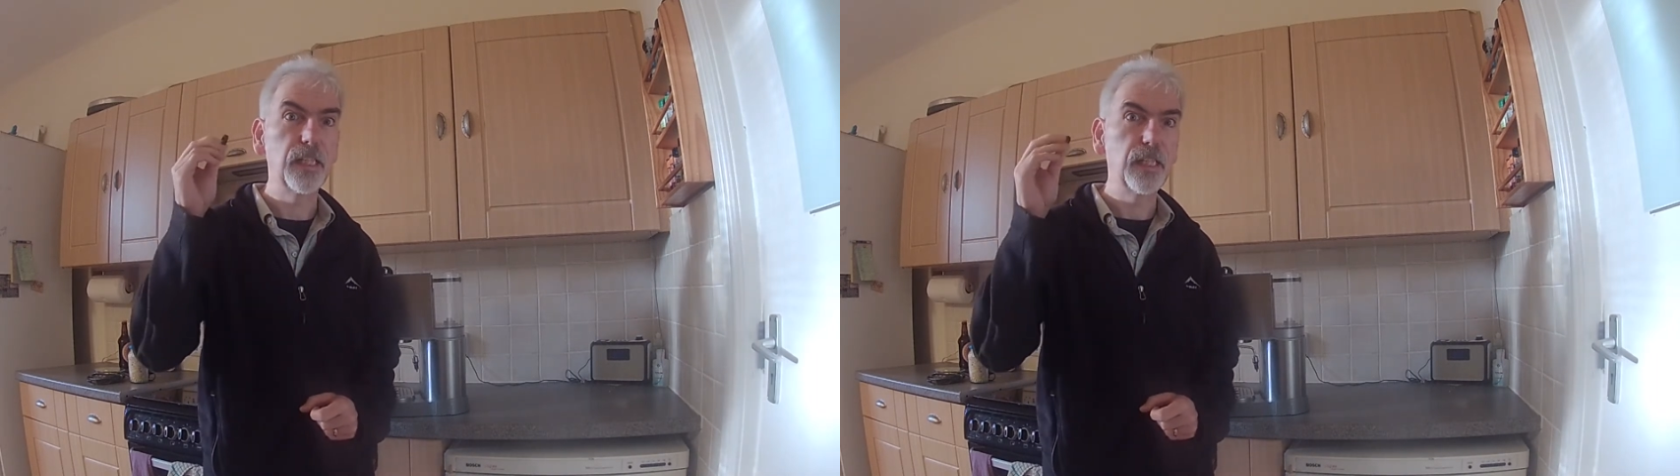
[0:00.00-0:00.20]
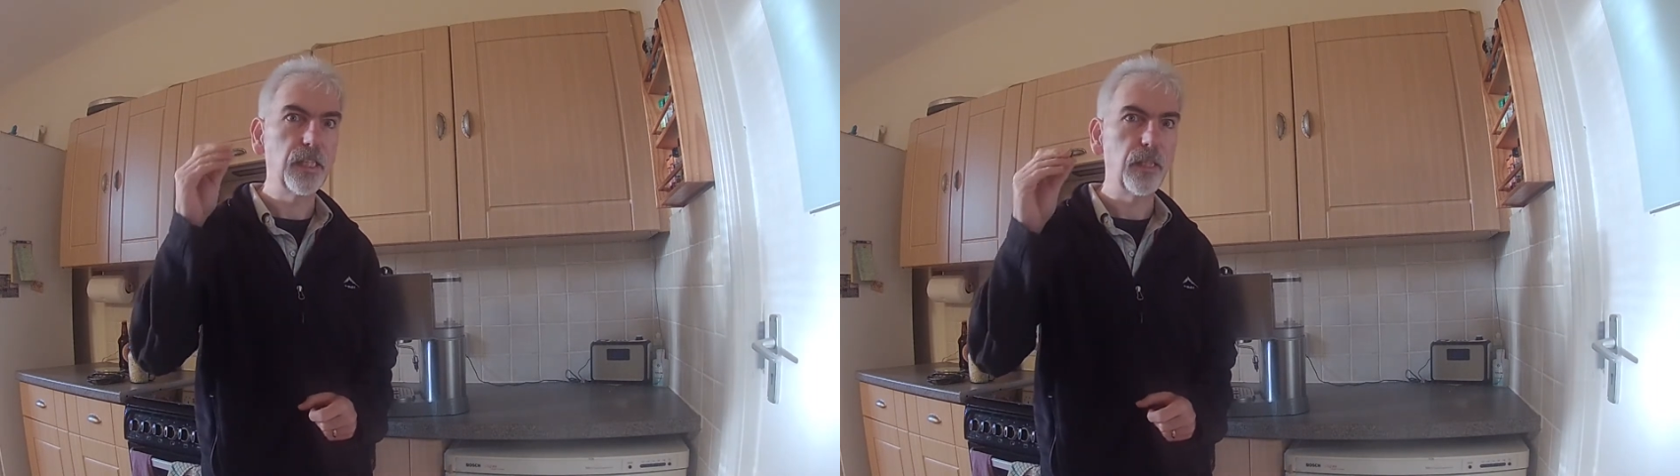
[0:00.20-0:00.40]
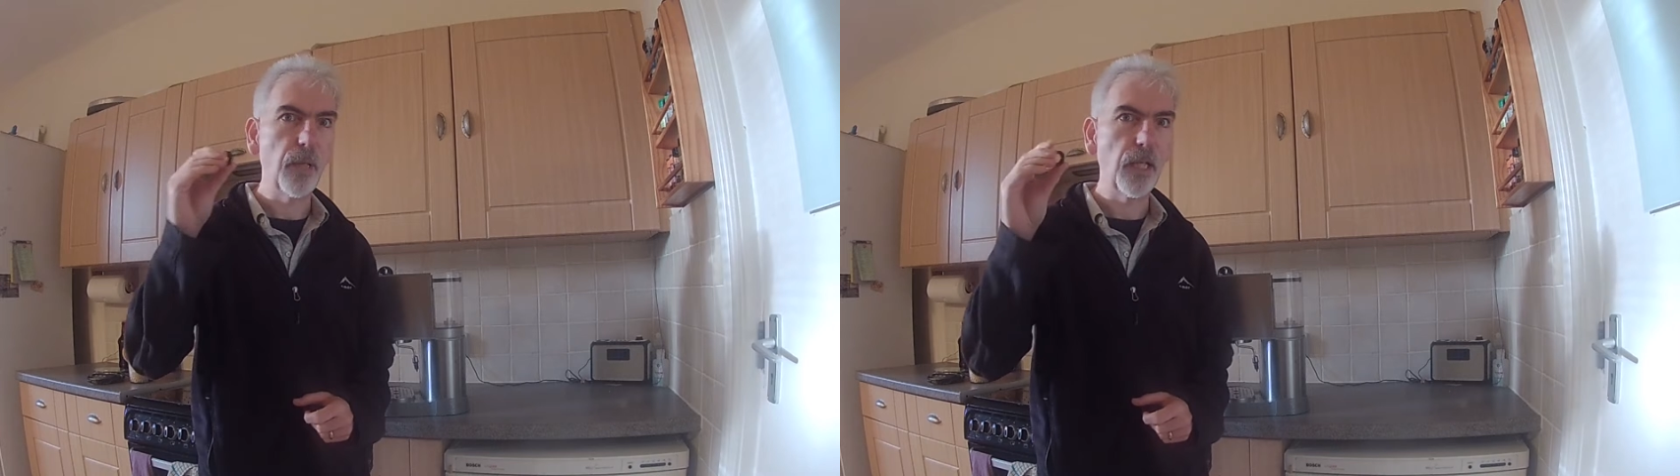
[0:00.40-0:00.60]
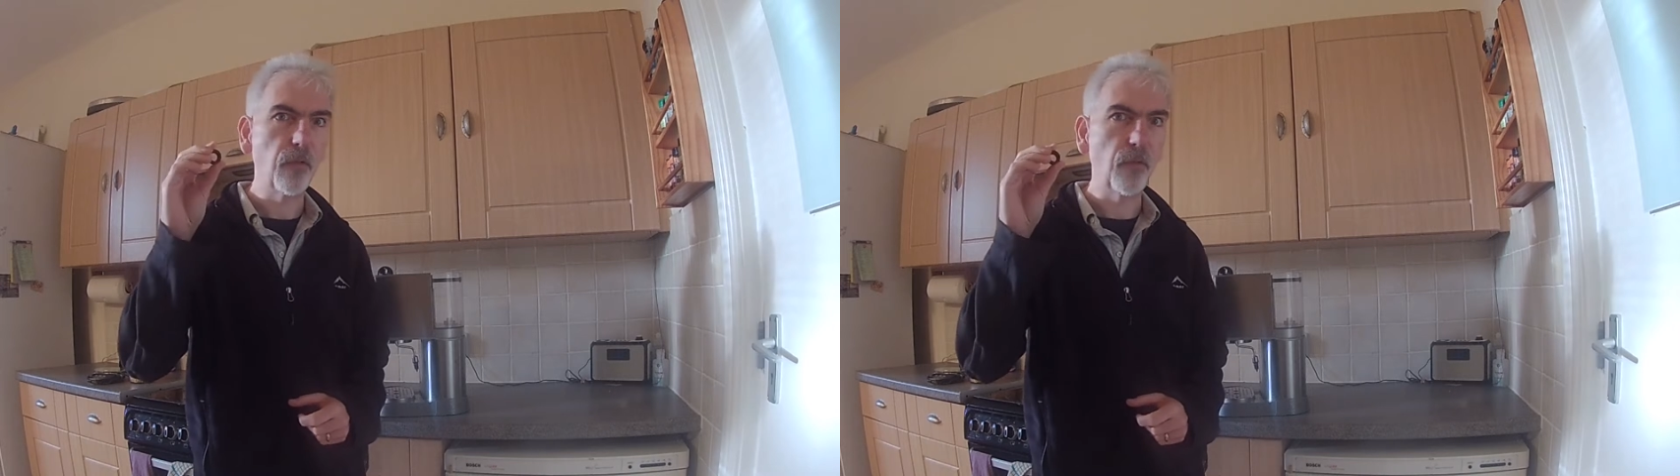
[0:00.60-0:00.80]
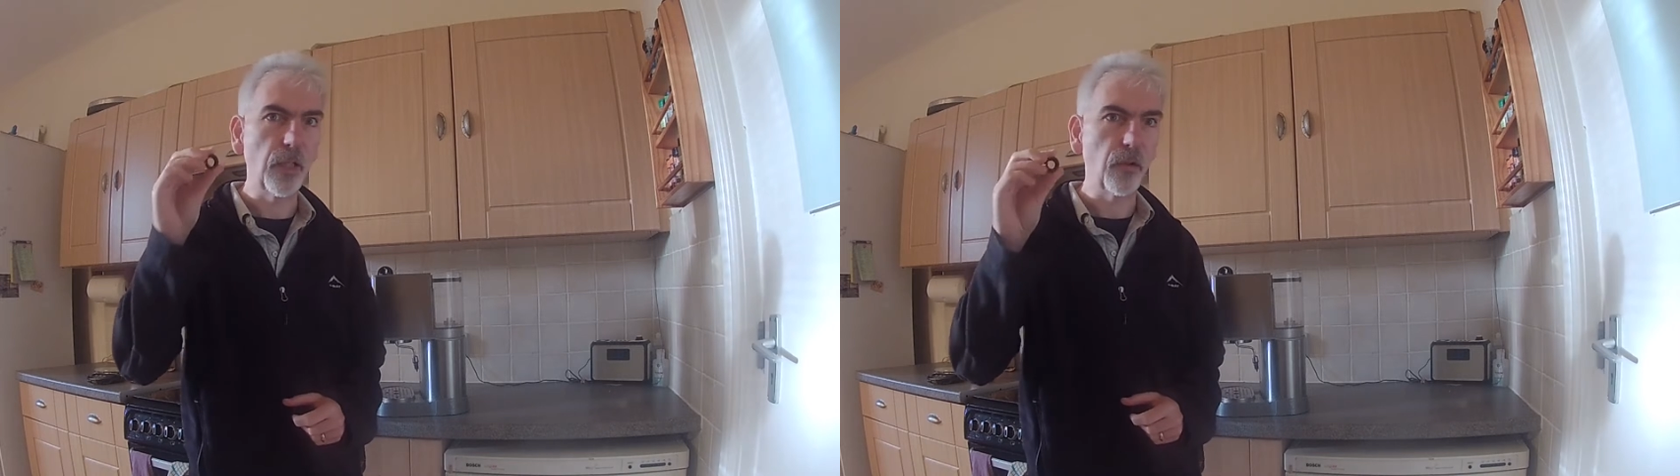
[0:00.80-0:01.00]
the
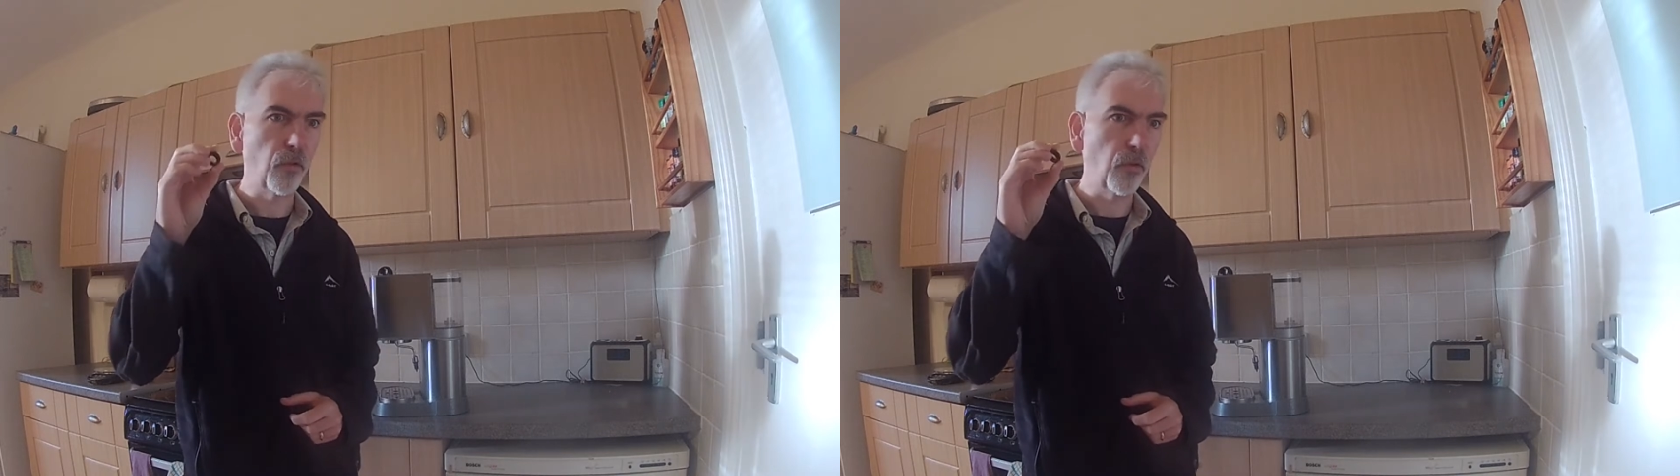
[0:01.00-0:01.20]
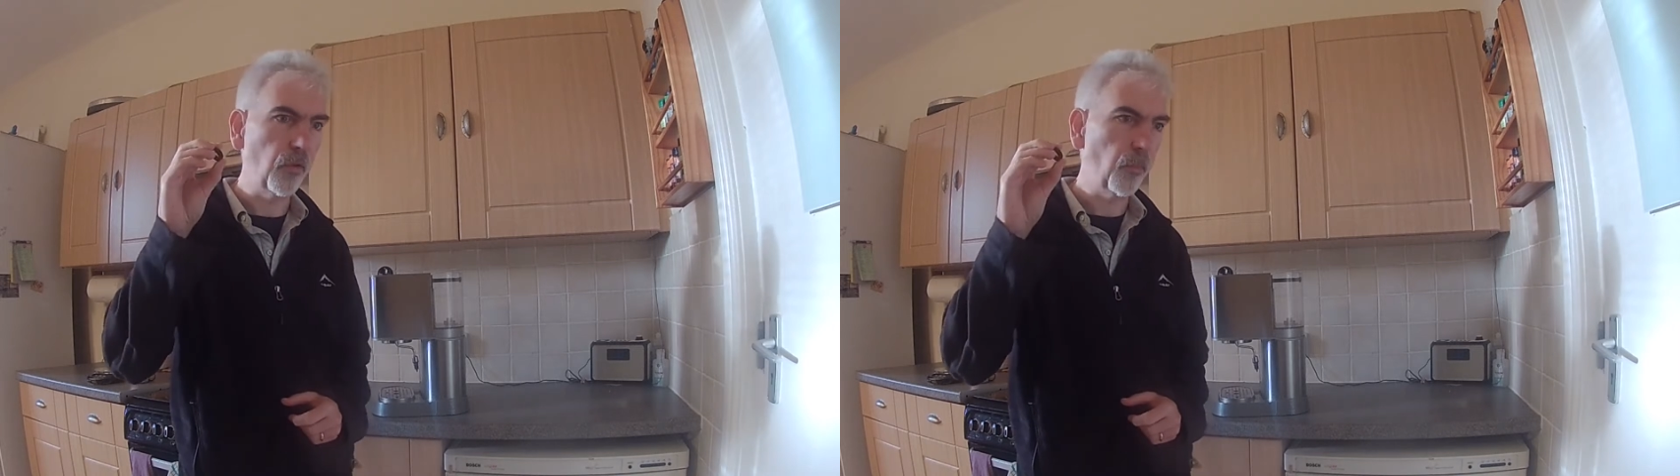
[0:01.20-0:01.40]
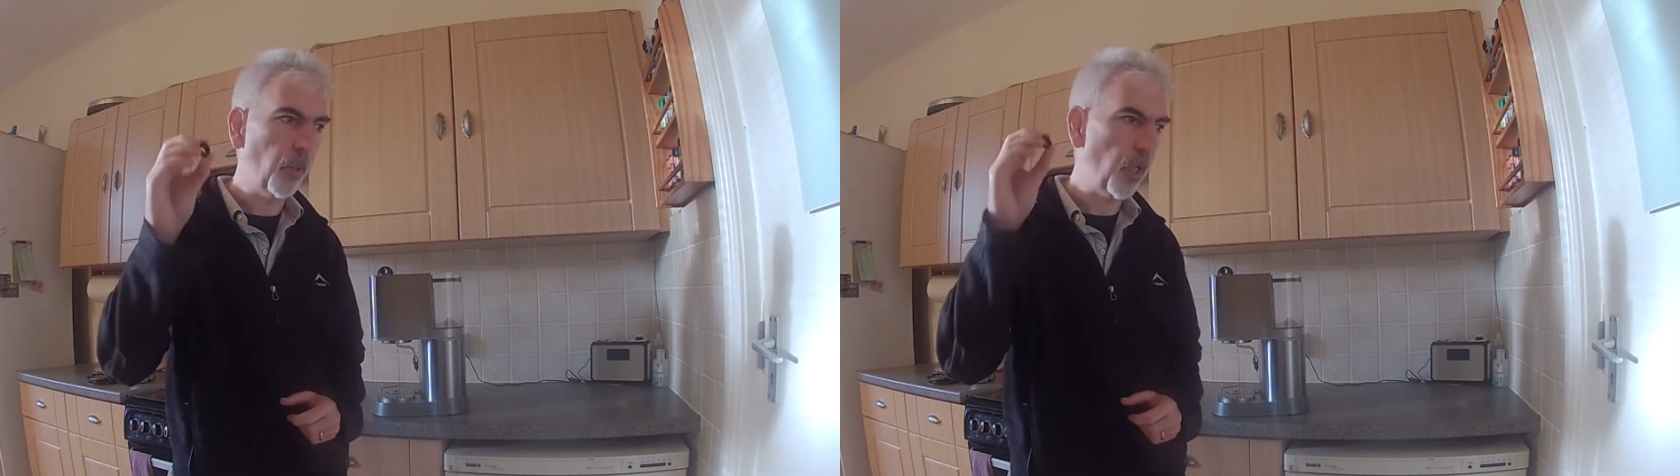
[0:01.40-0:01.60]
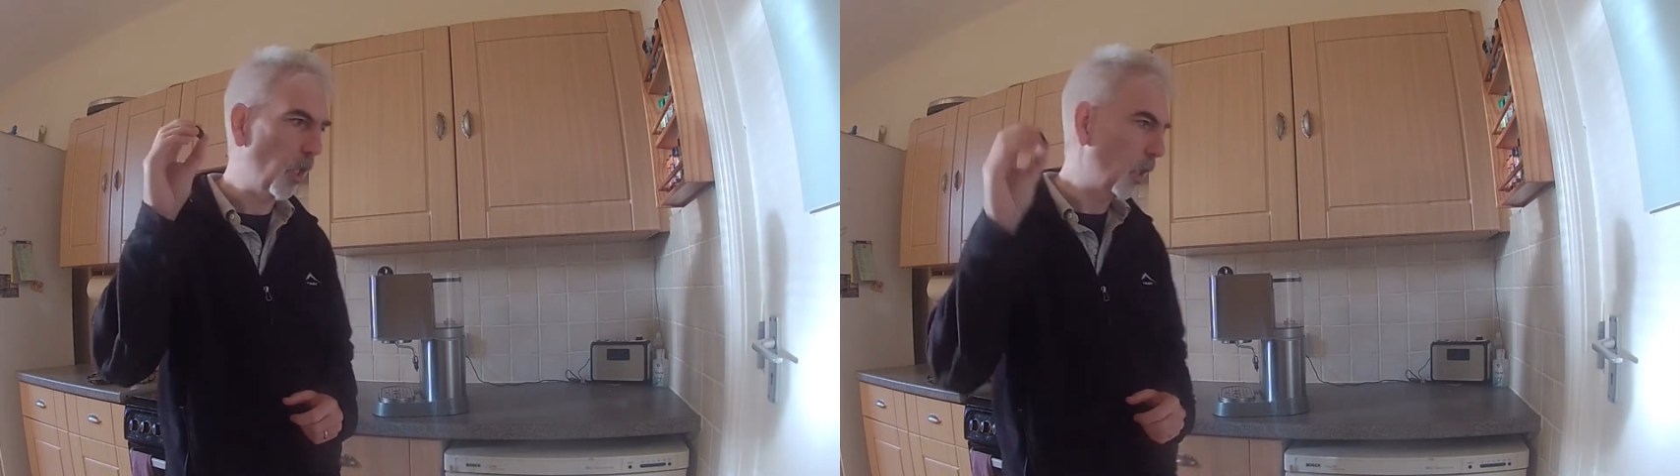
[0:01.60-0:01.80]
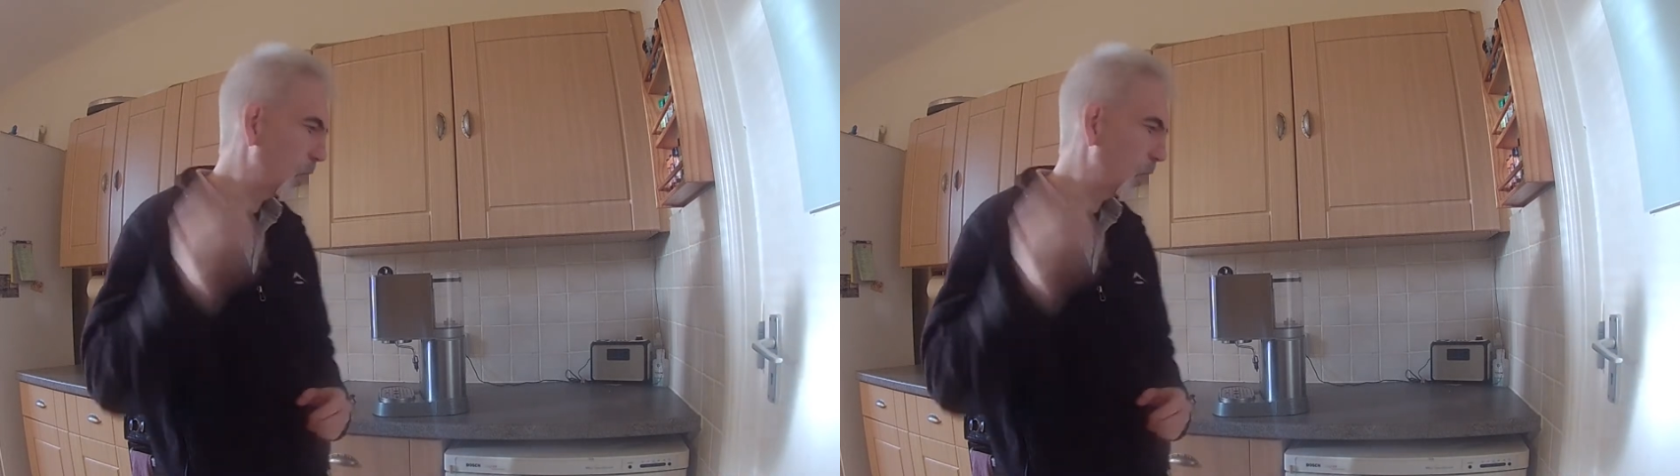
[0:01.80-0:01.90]
manufacturer's part.